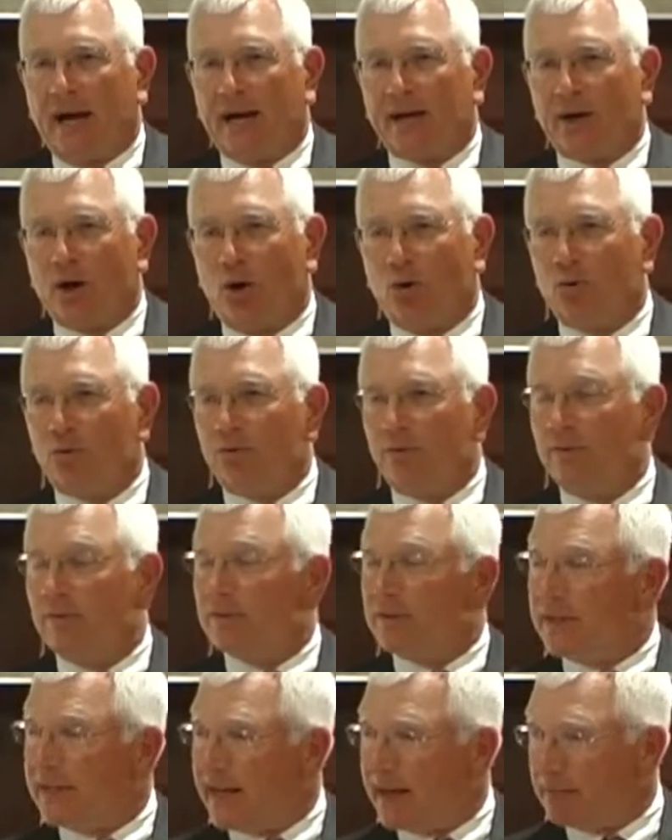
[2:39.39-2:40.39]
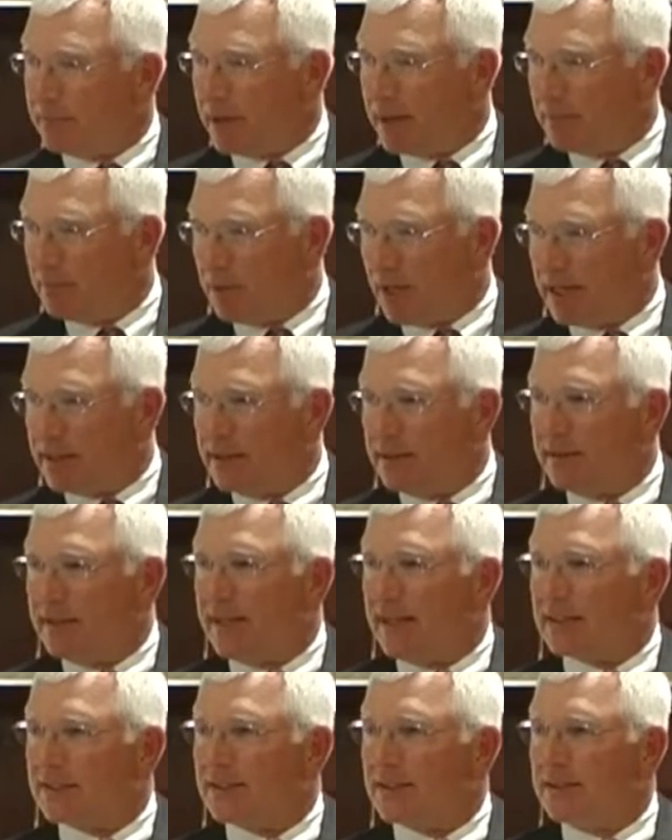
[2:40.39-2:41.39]
I go to get my blood
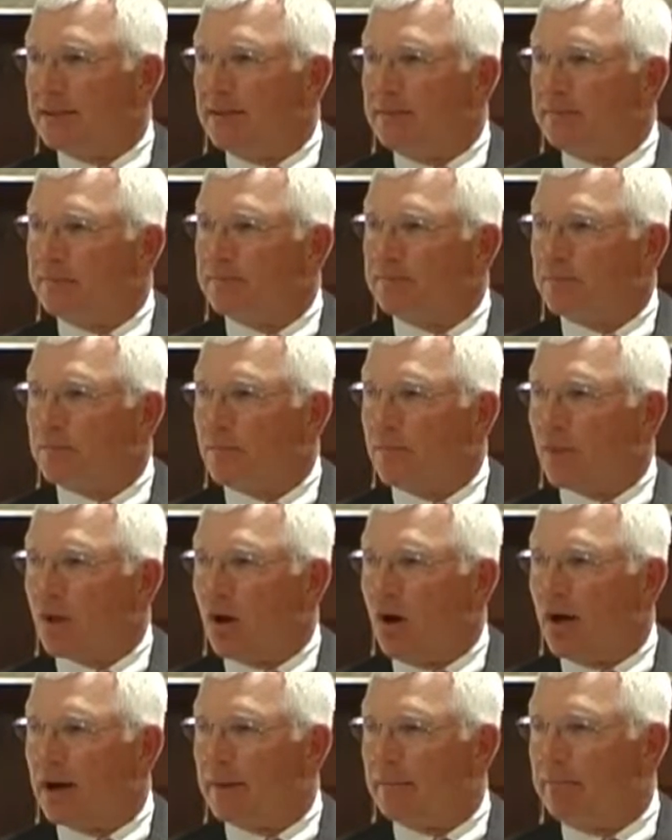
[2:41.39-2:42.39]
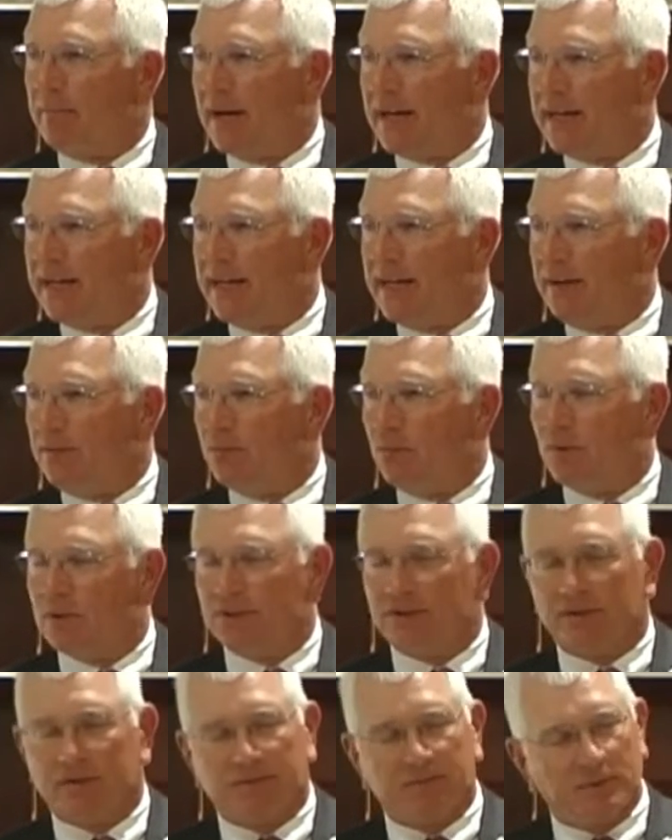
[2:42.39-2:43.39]
tested on a Monday,
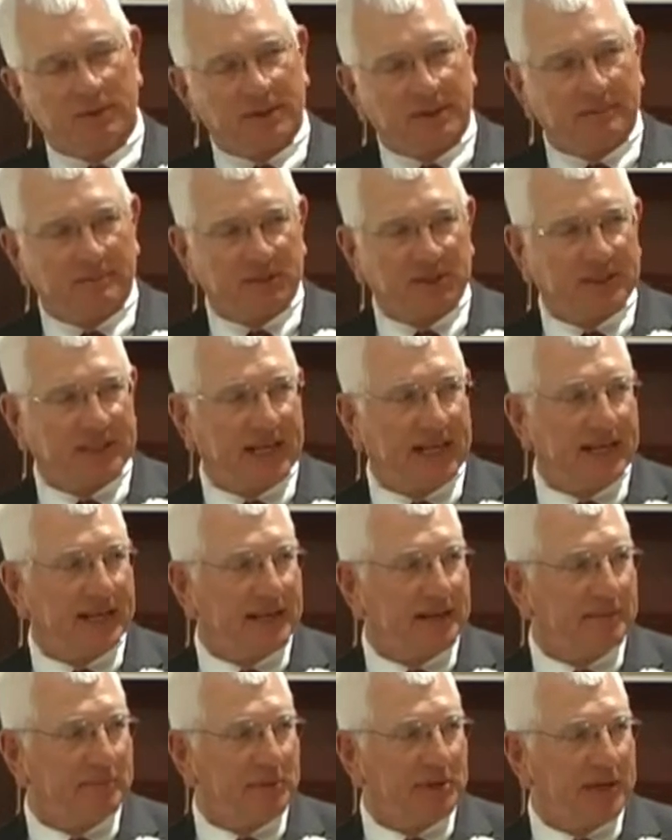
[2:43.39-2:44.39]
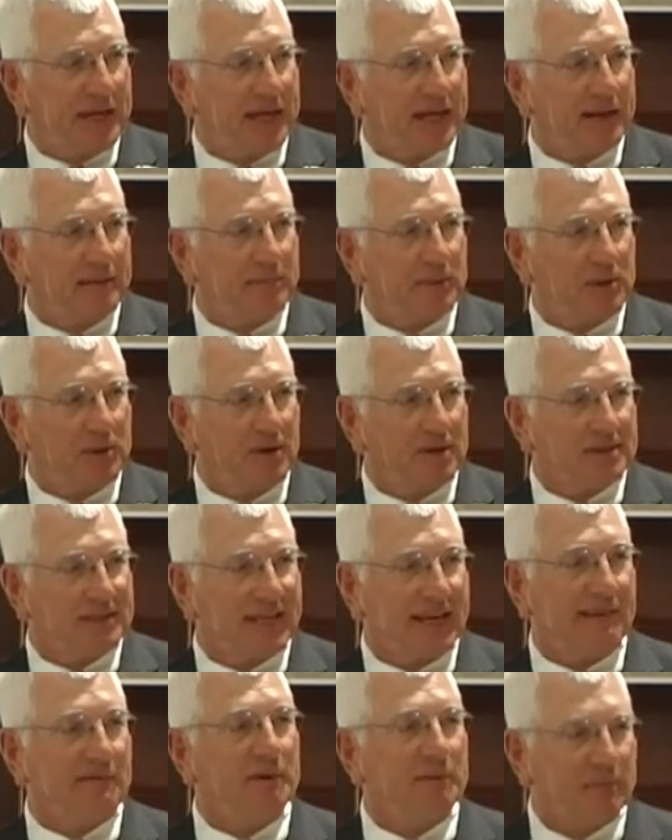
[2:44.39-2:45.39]
which was a mistake in the beginning
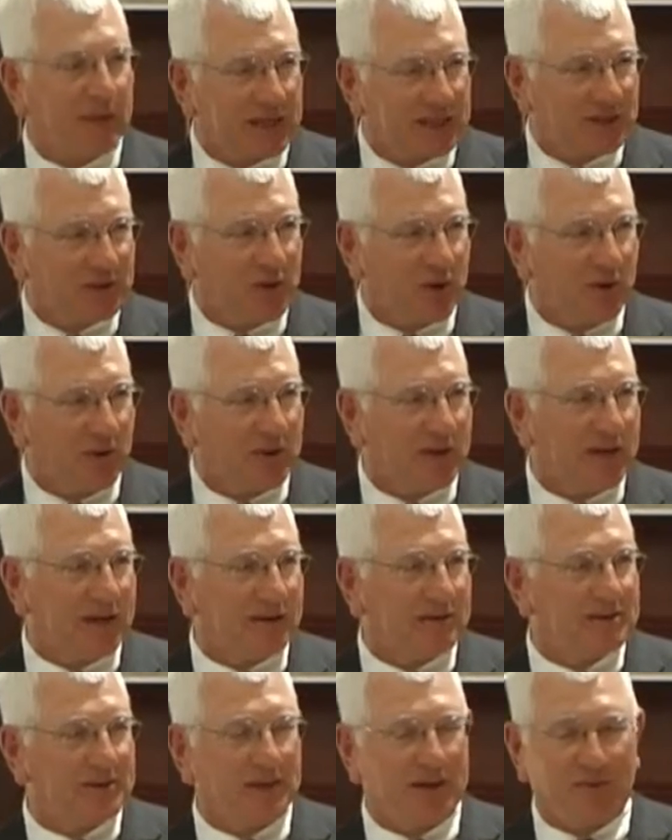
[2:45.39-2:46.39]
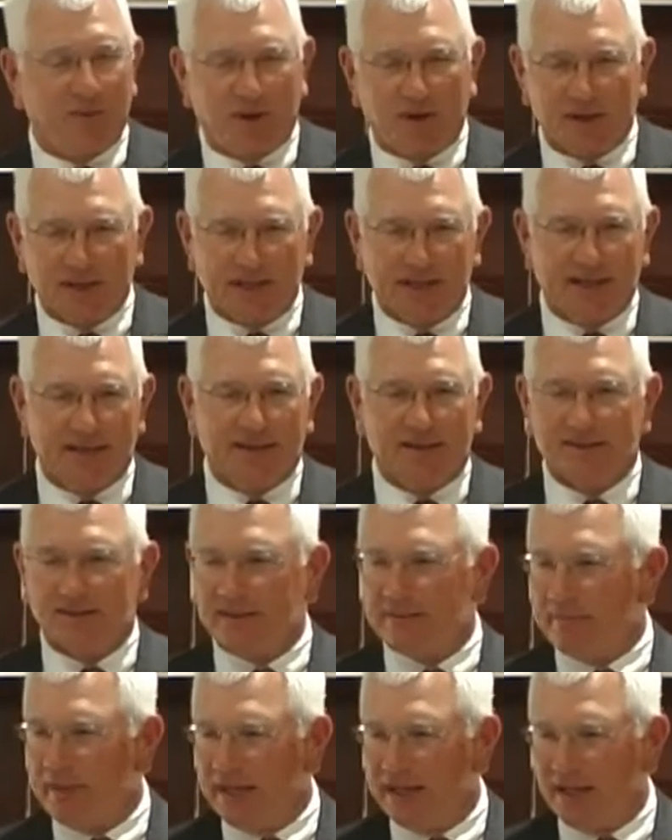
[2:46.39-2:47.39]
because everybody's going there. So I walk in,
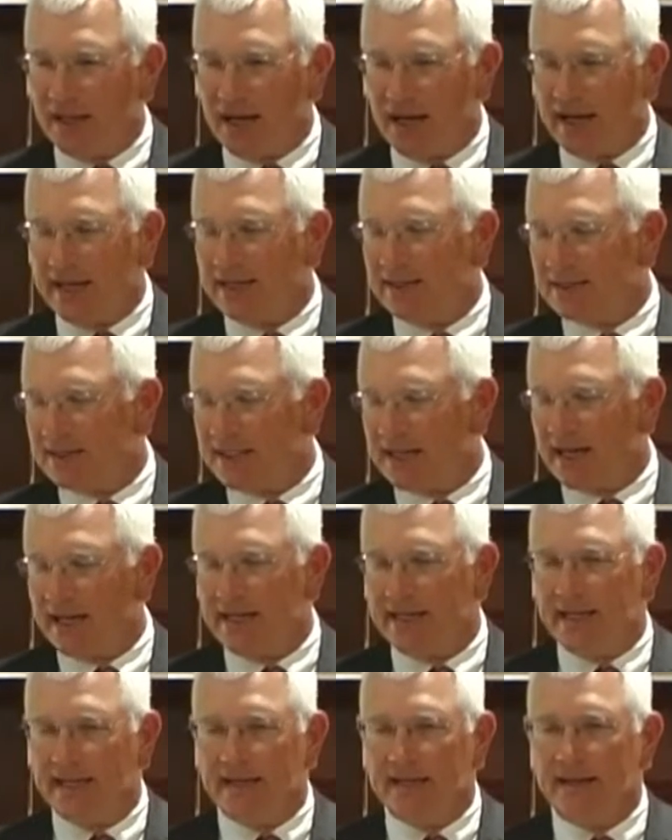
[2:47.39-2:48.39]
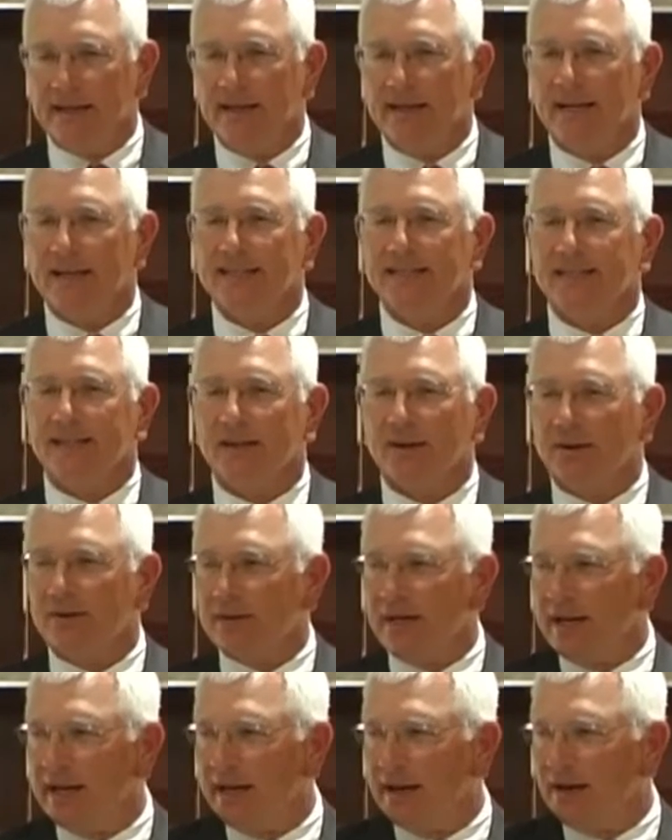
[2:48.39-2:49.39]
there's a big line, sign in. I said,
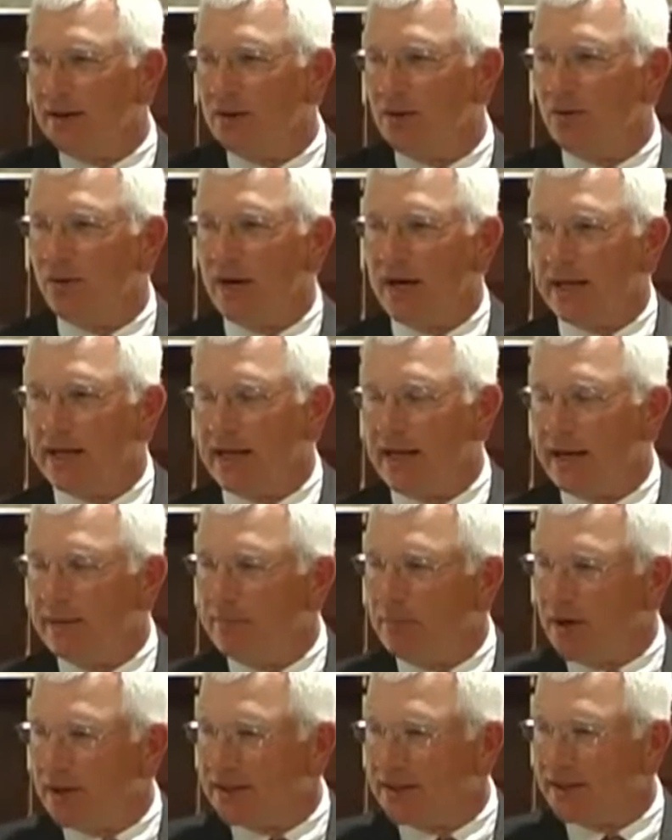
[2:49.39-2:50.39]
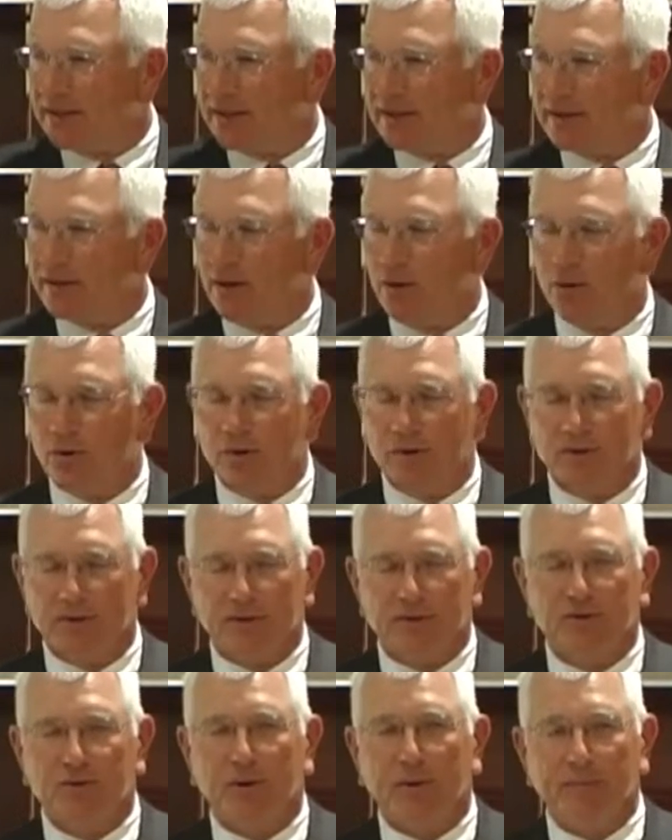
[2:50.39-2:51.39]
okay, I'll do what? I bought the
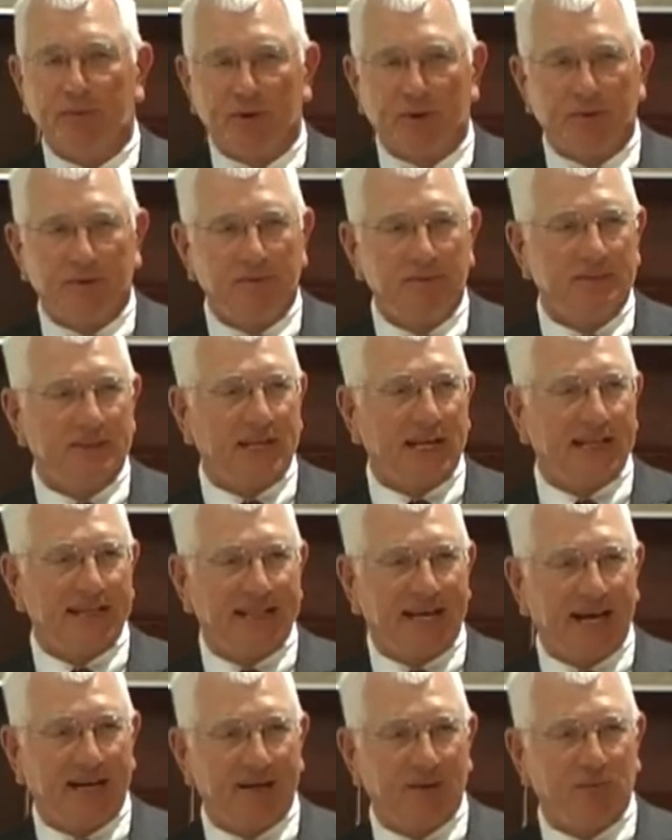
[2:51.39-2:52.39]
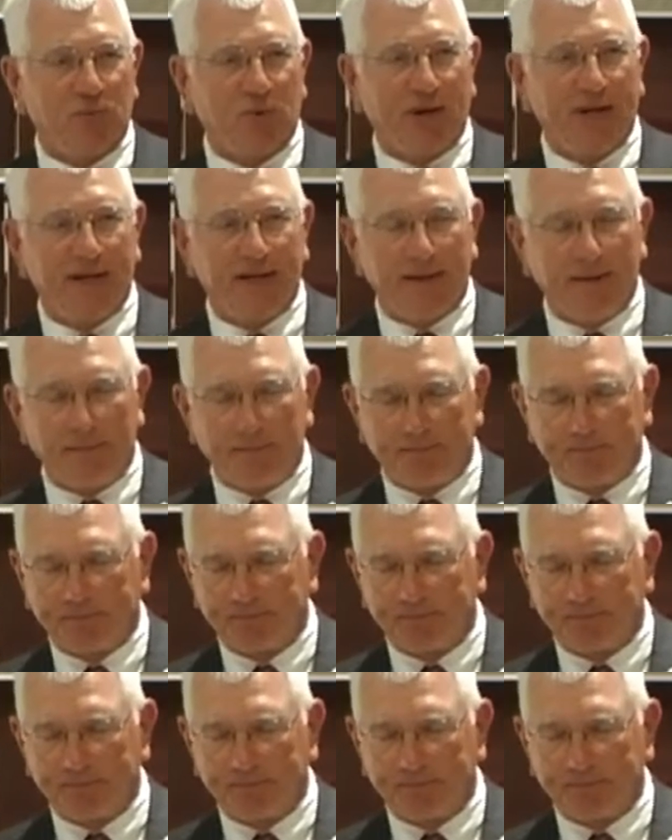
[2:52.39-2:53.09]
Oakland Tribune, sat down and read it.